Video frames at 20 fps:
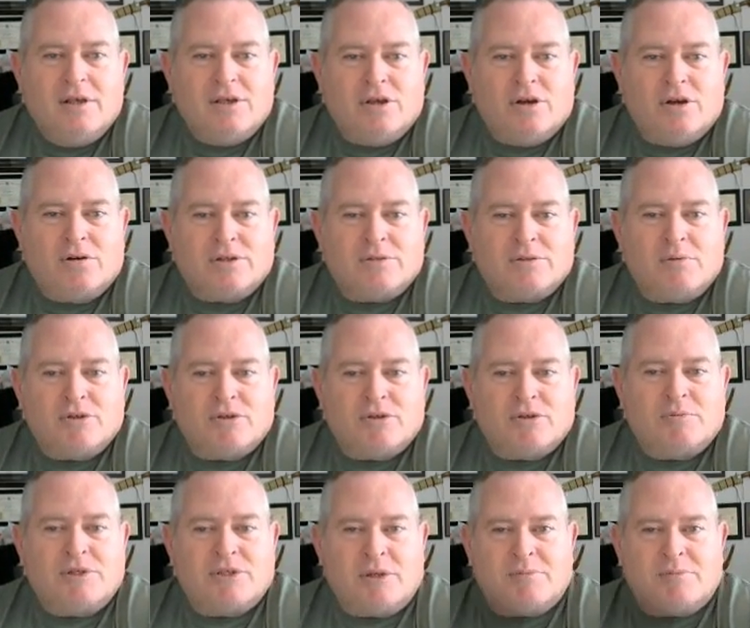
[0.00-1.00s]
It's supposed
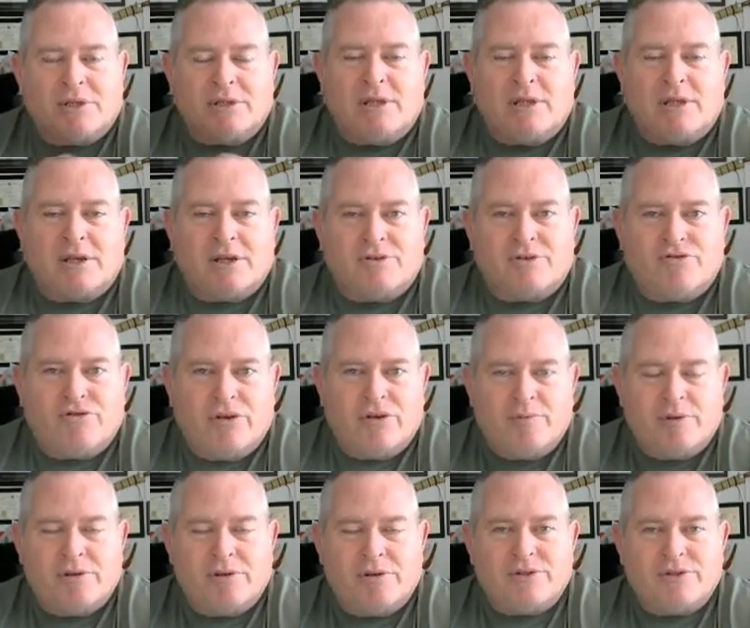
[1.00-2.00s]
to be something that
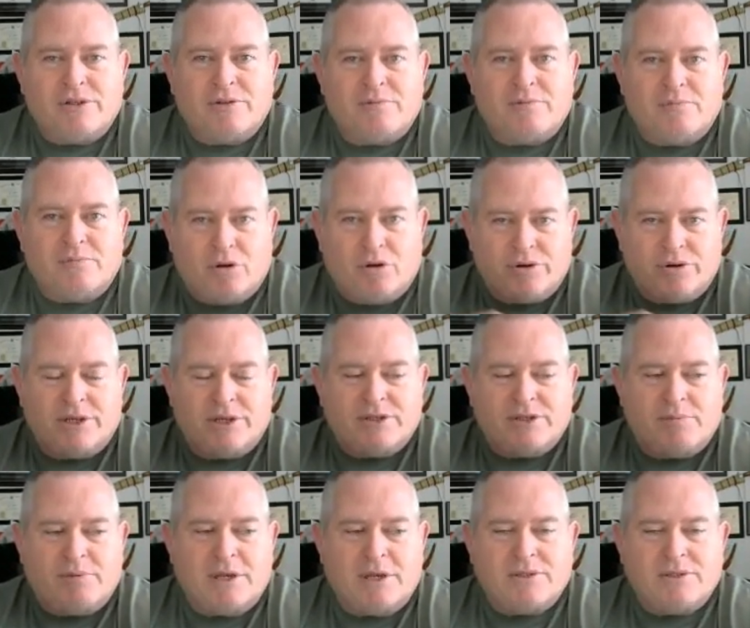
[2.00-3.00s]
contributes and
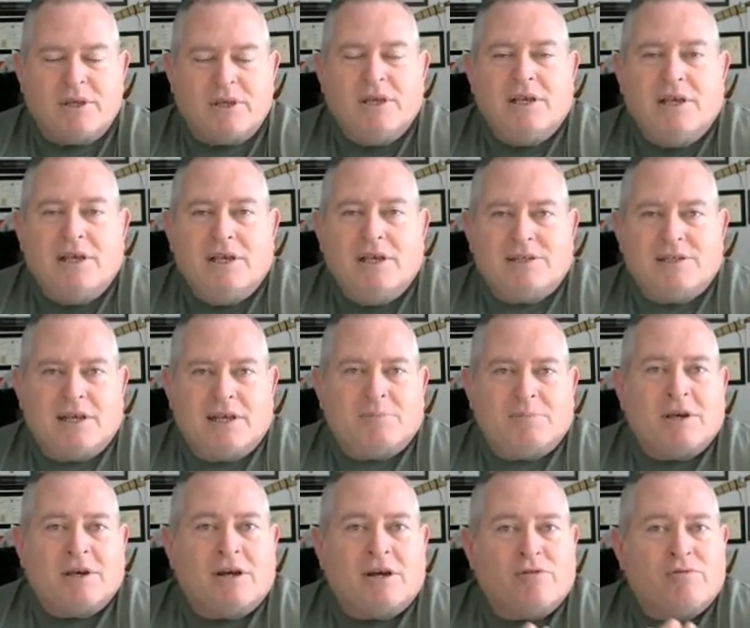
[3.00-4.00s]
participates. Same
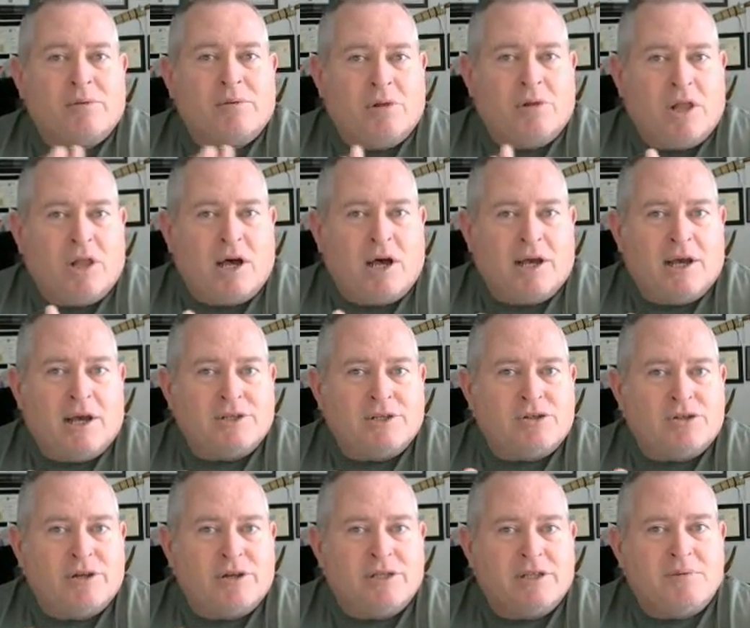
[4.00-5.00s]
thing on the replies.
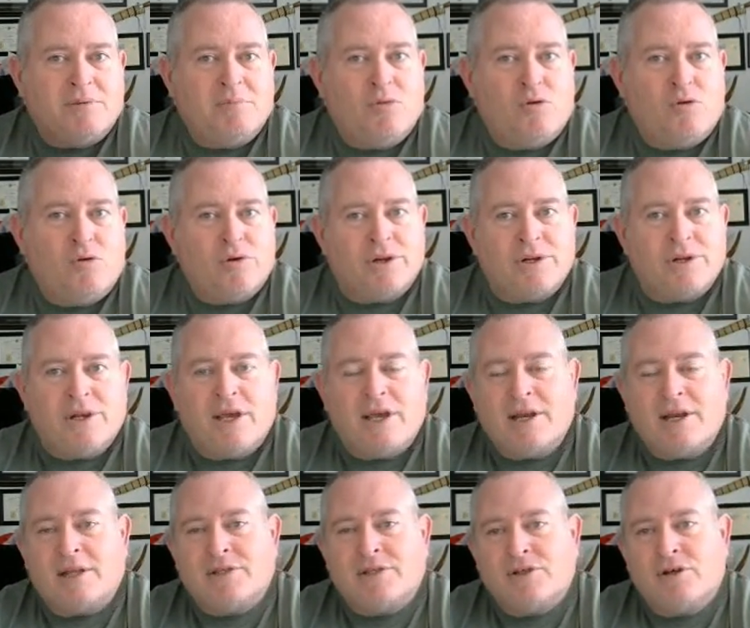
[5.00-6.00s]
It needs to be more than,
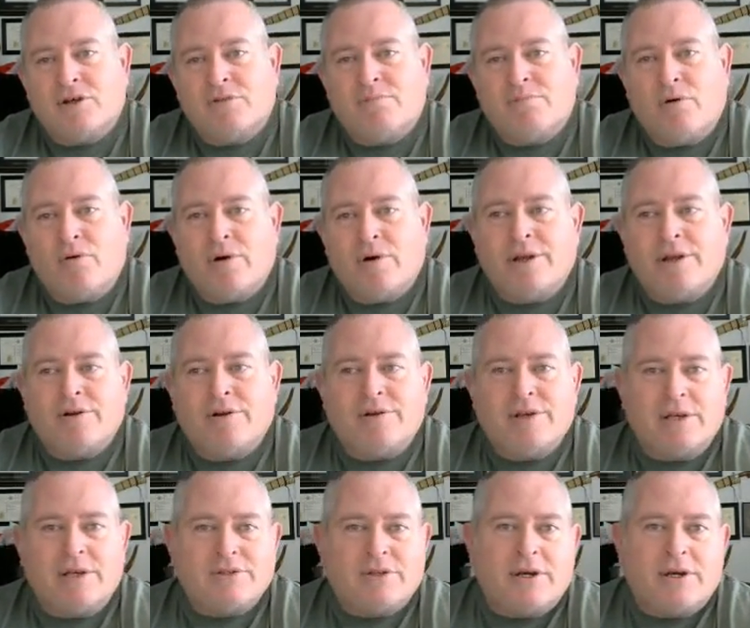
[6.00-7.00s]
hey, that's a good point, or
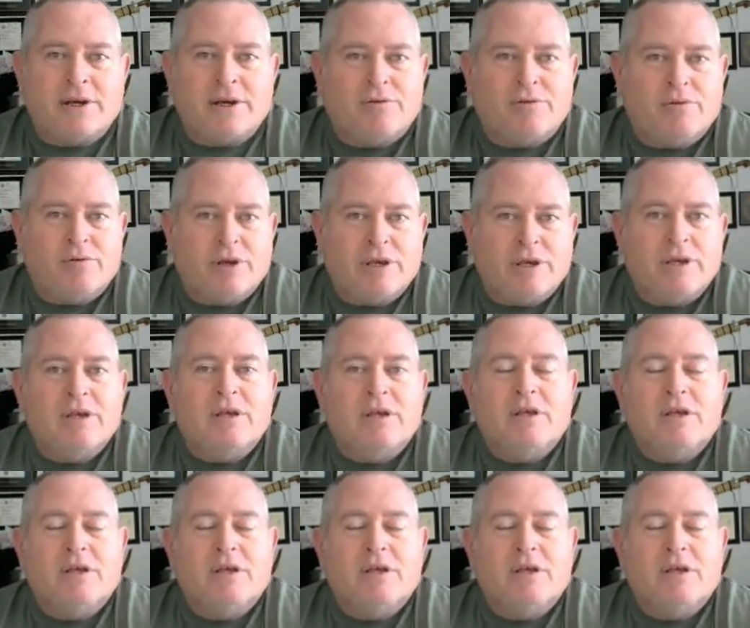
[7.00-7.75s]
yes, I agree.